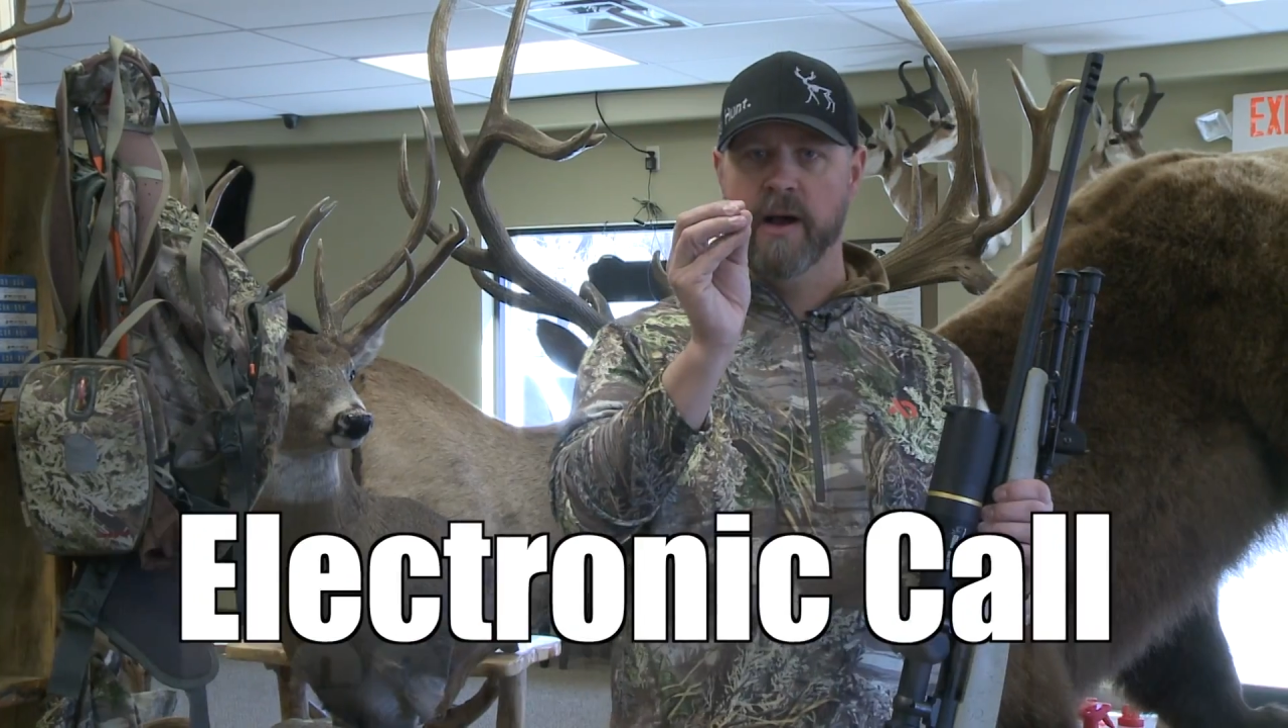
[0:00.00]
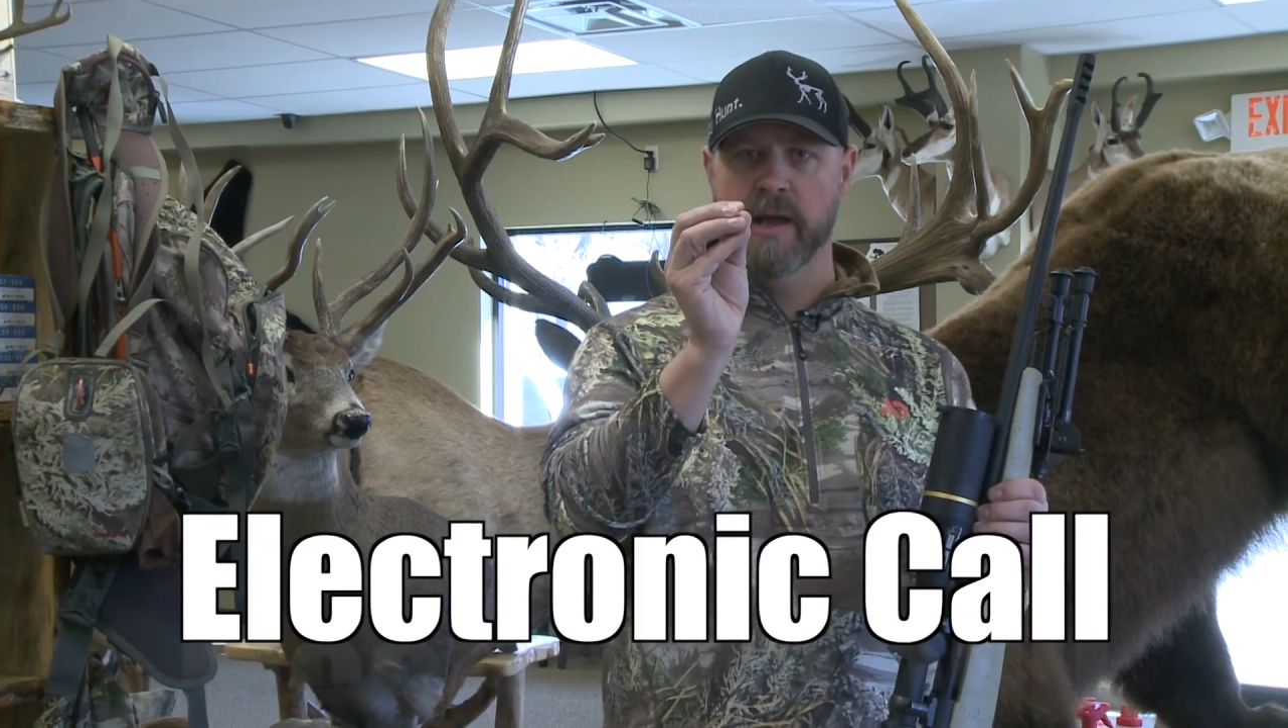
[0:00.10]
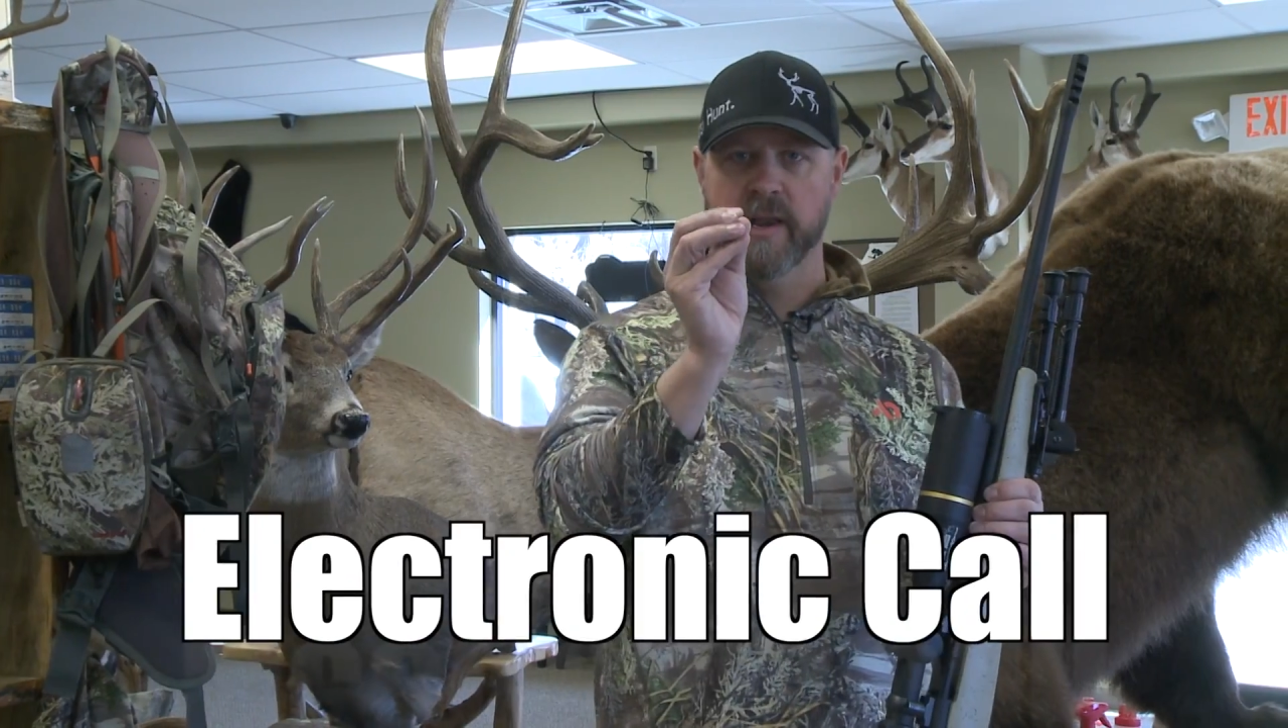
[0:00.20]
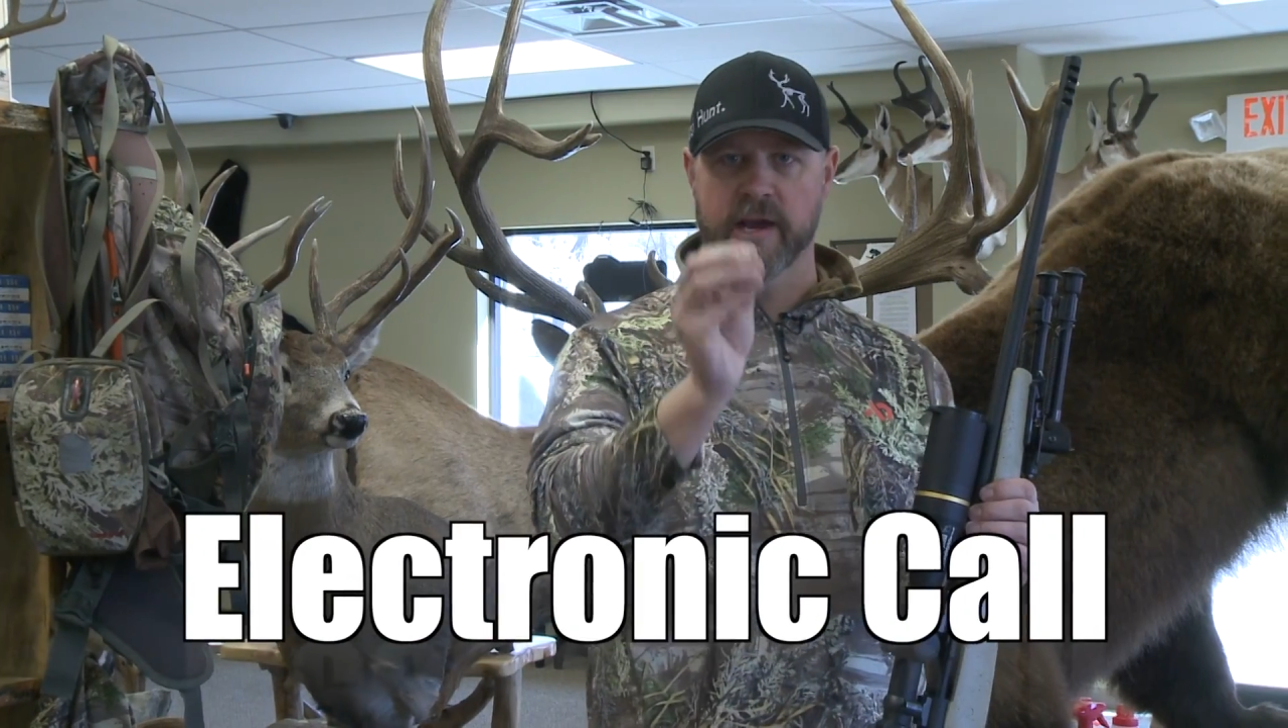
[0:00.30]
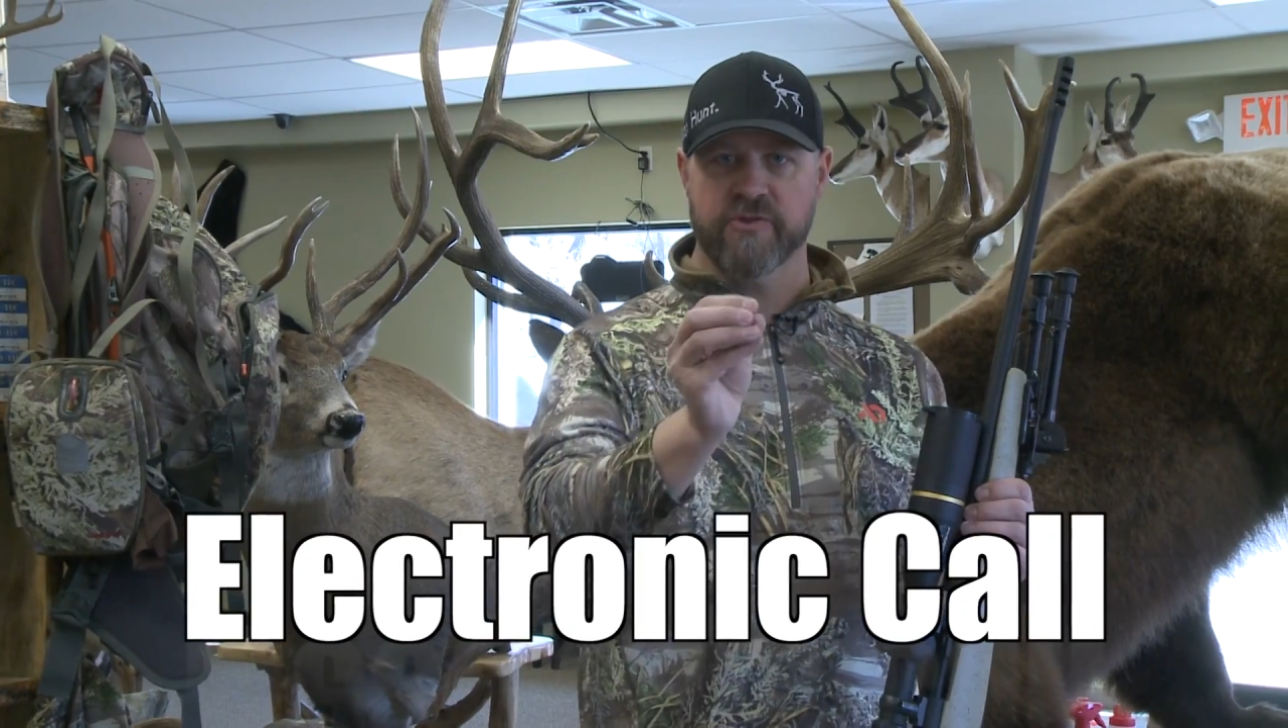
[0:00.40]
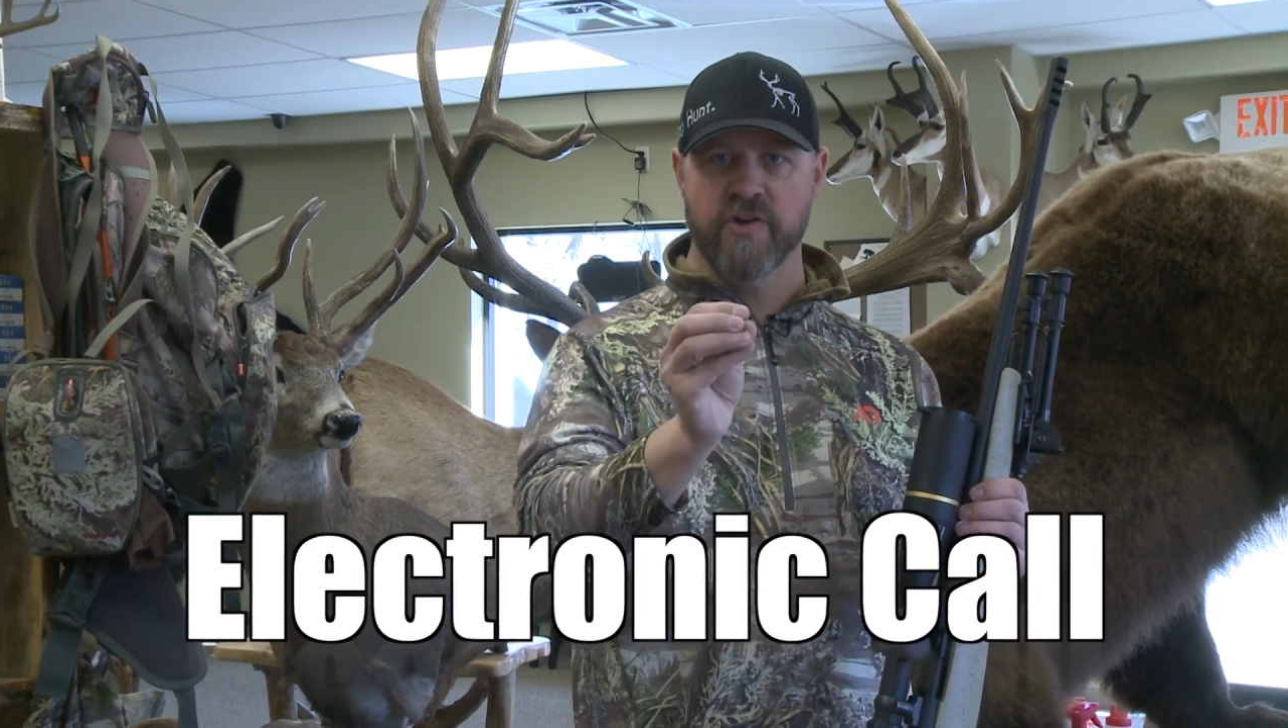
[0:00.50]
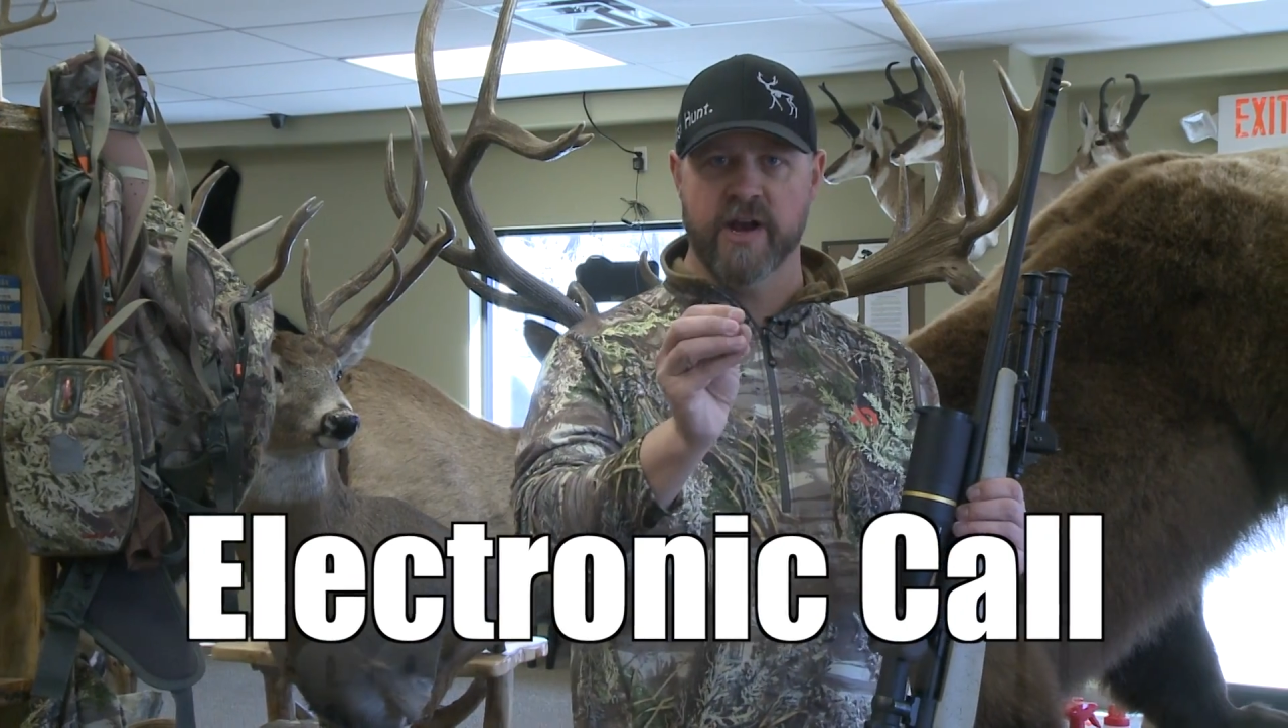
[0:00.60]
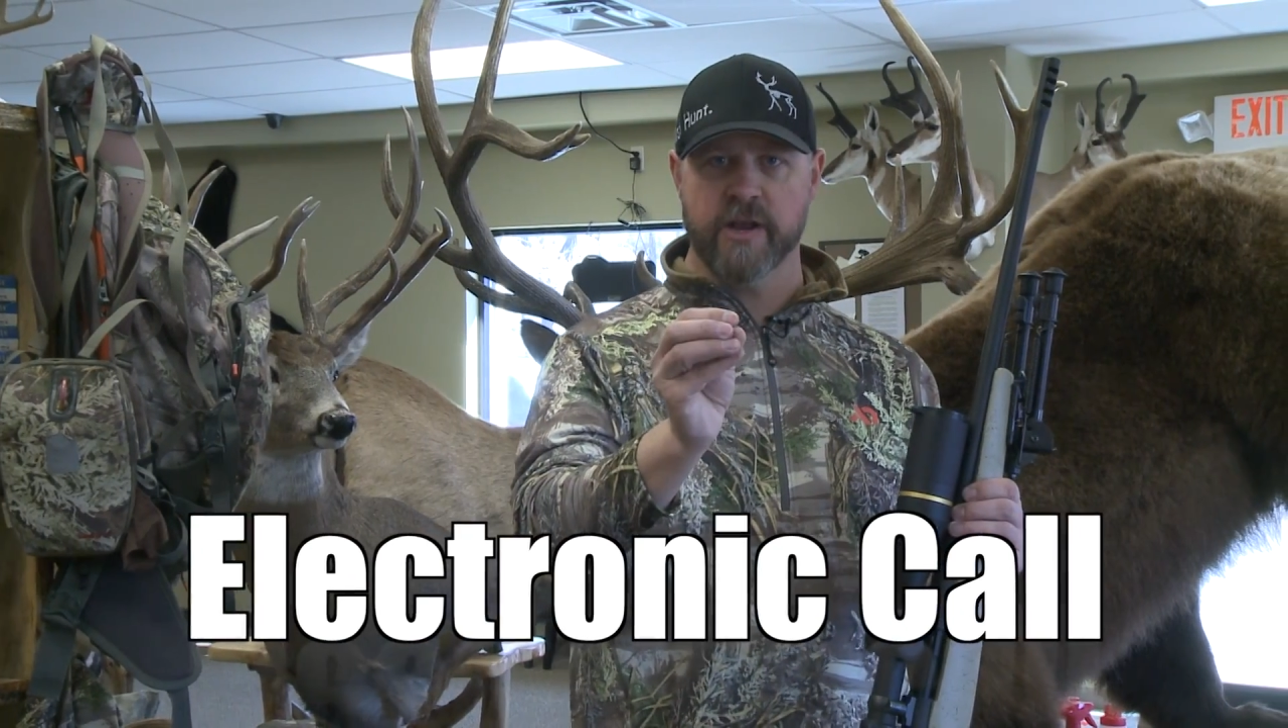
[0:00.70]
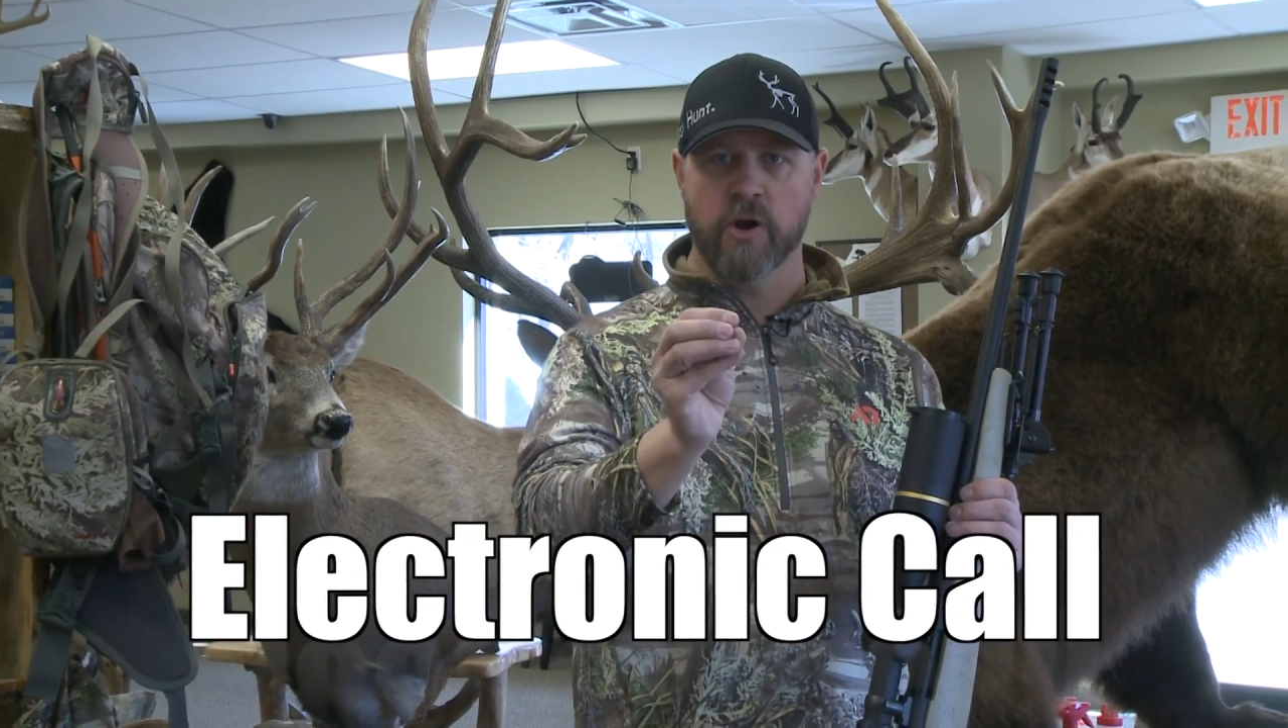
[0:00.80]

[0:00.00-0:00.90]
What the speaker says: electronic